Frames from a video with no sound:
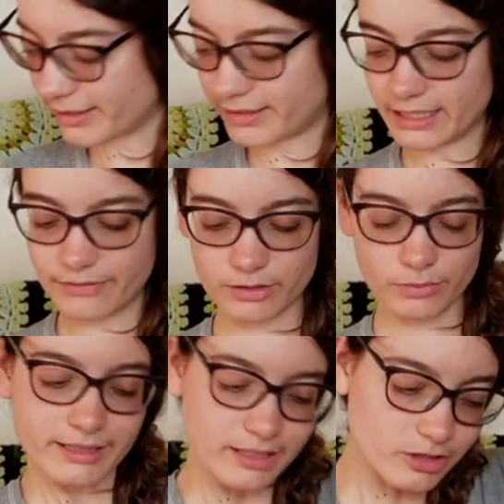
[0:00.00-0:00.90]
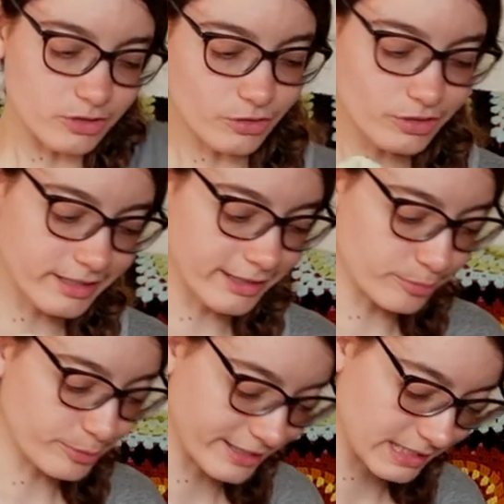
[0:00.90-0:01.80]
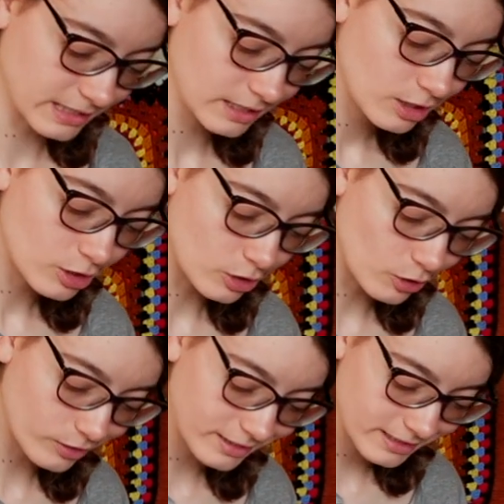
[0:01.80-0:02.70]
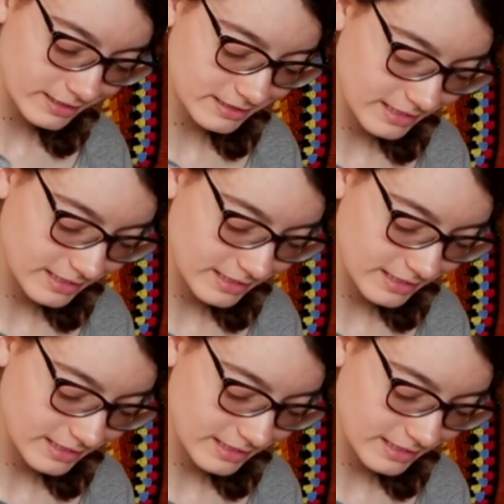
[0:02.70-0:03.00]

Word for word: the safest way to store the handpan? Not in its,